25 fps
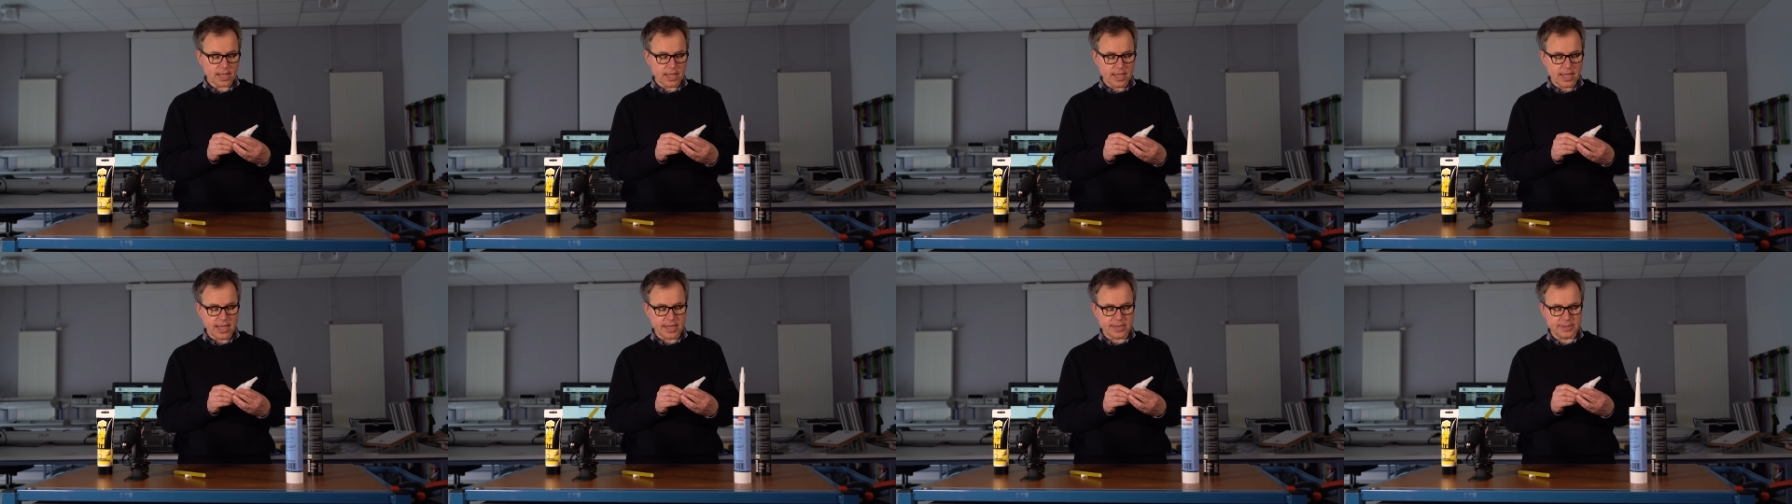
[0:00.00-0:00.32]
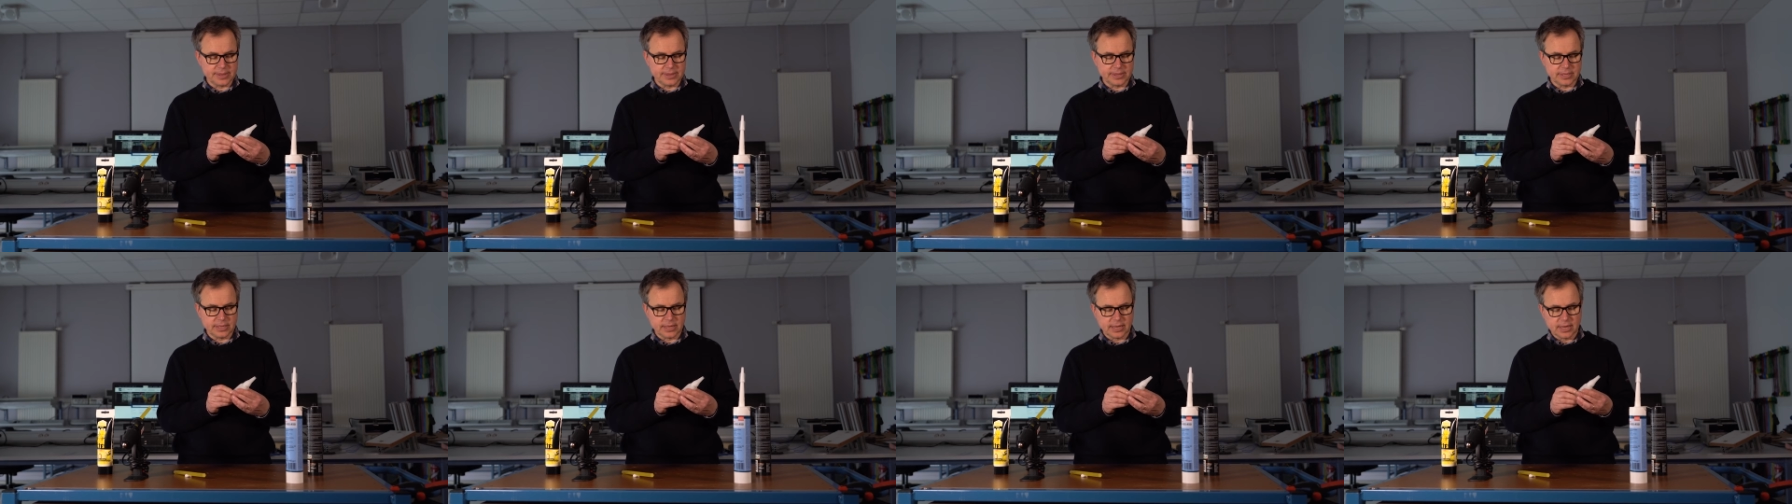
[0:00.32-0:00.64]

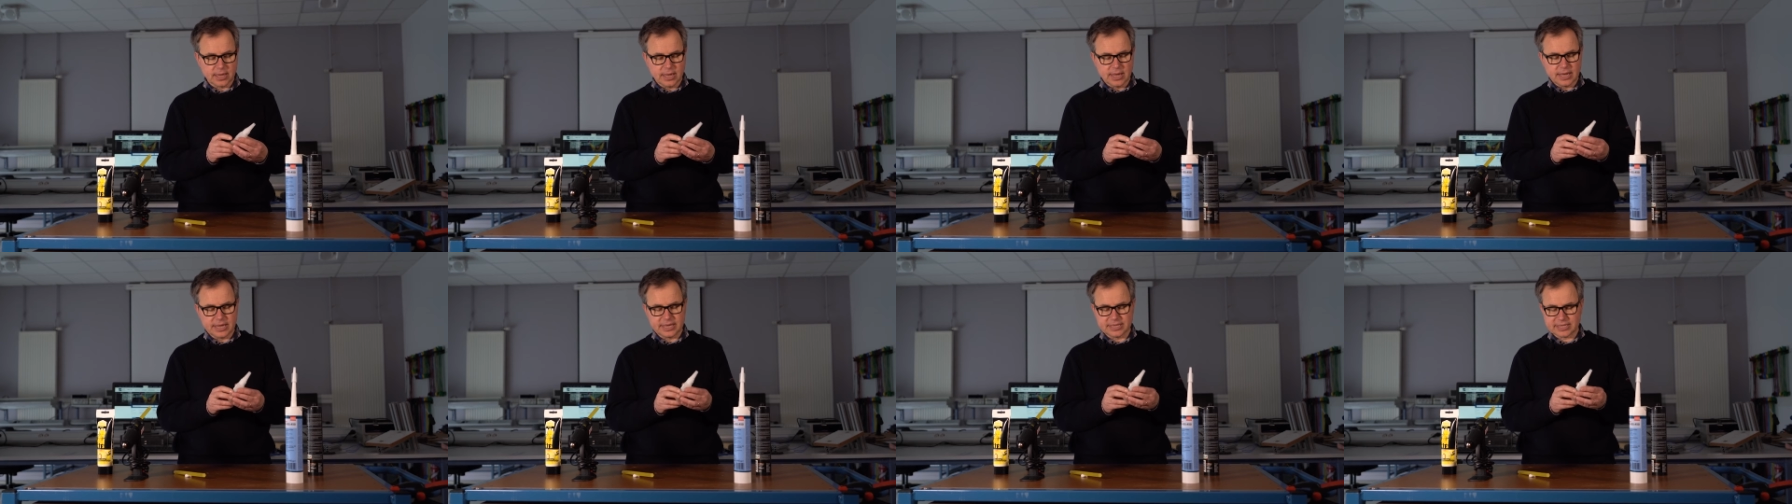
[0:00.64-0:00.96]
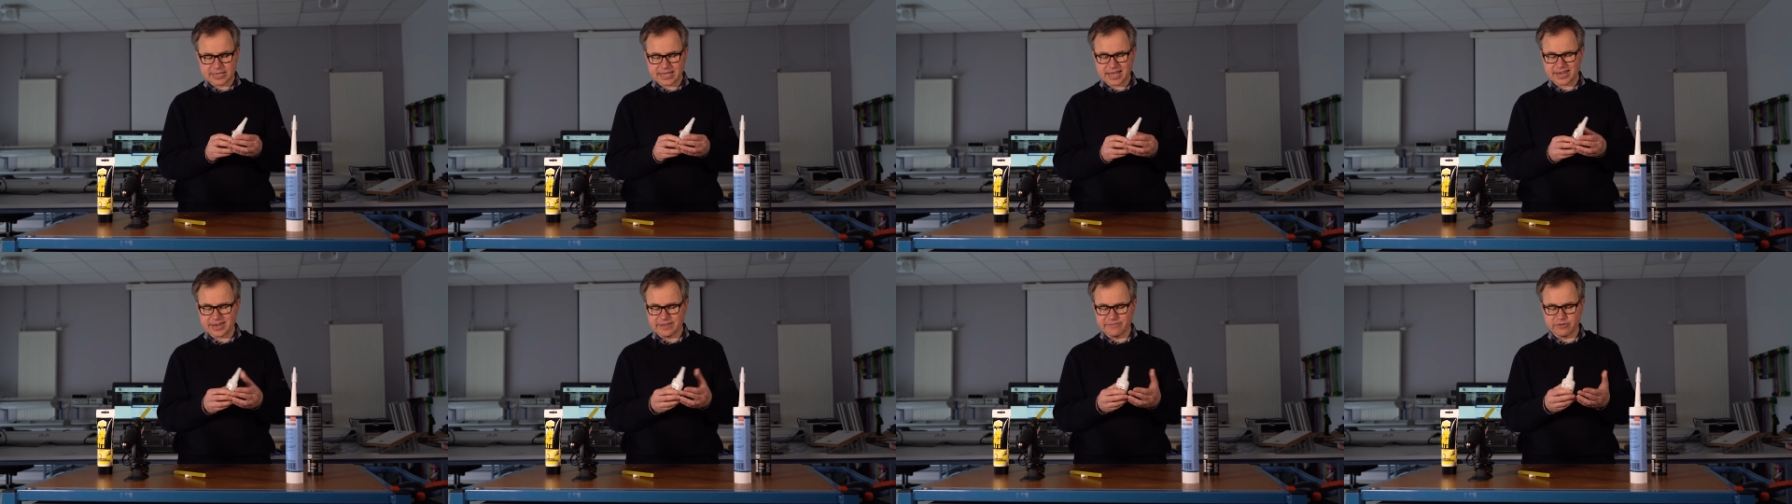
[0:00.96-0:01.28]
and it
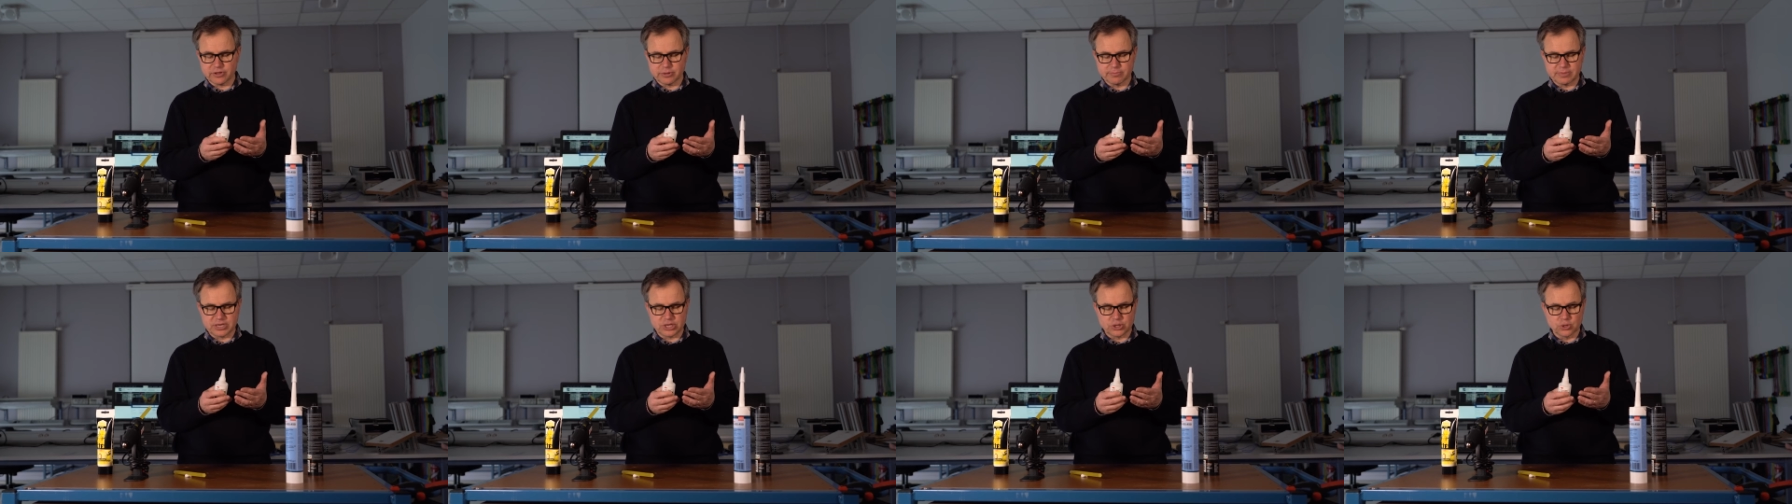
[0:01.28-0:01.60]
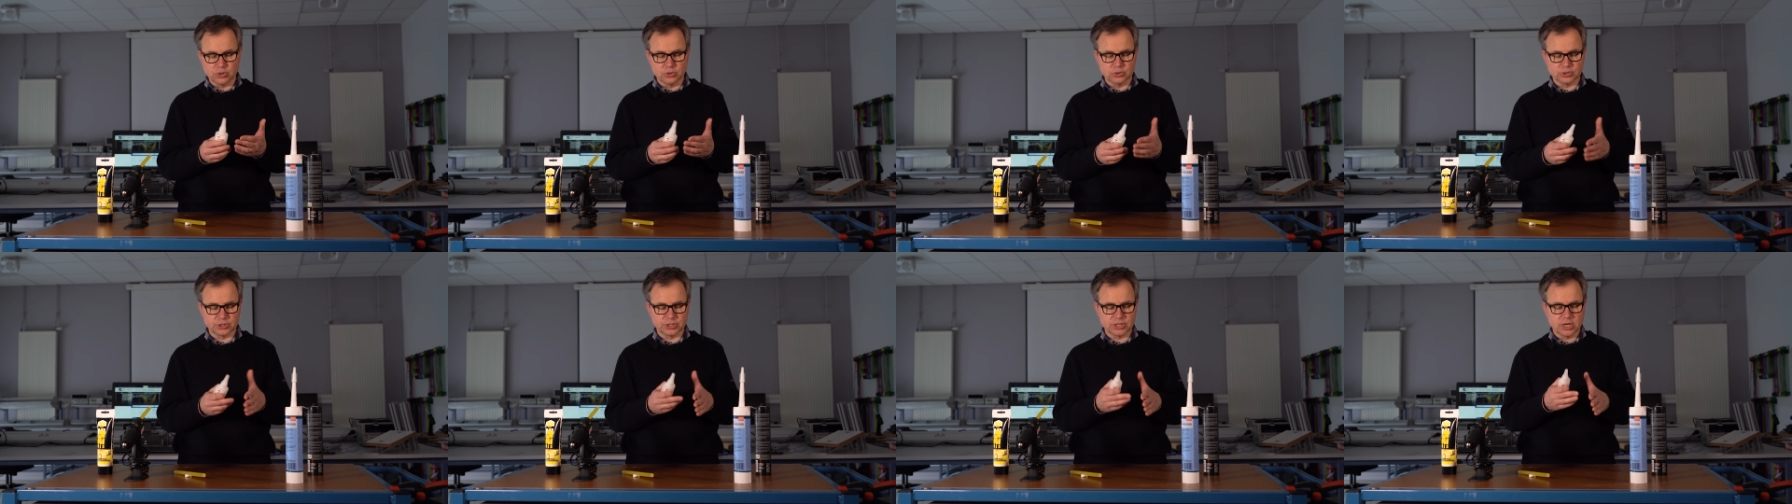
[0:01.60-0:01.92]
can even be
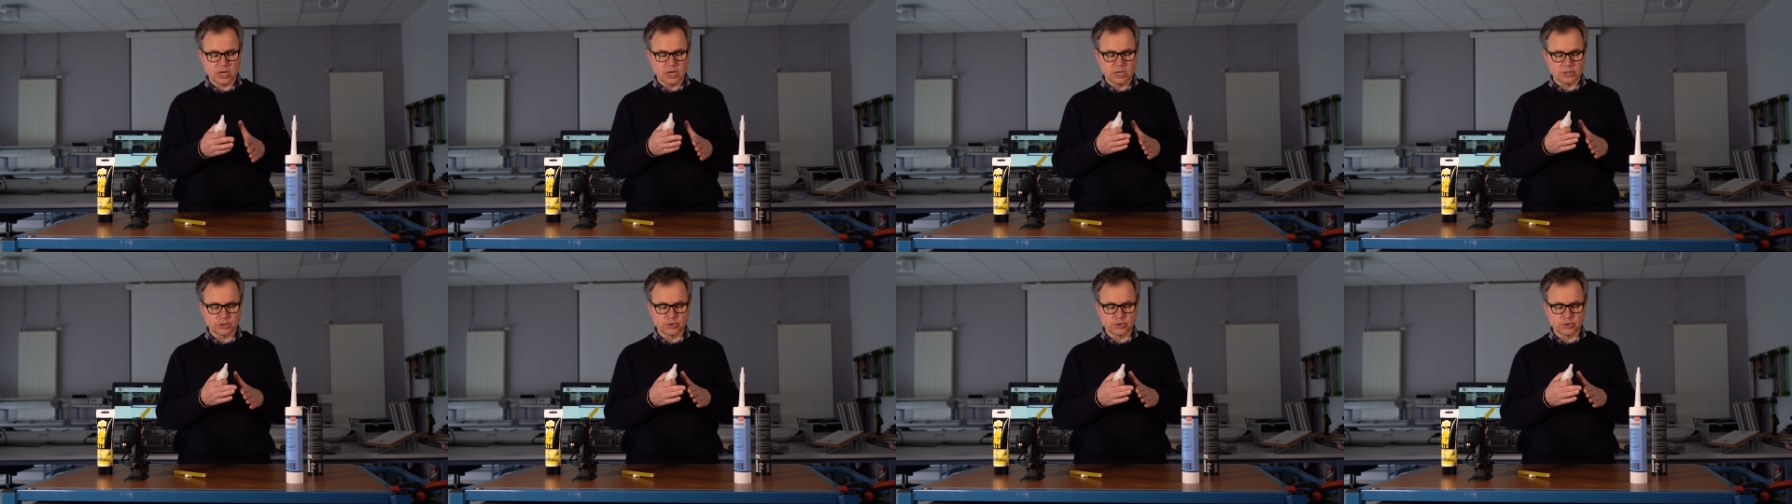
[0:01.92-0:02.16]
used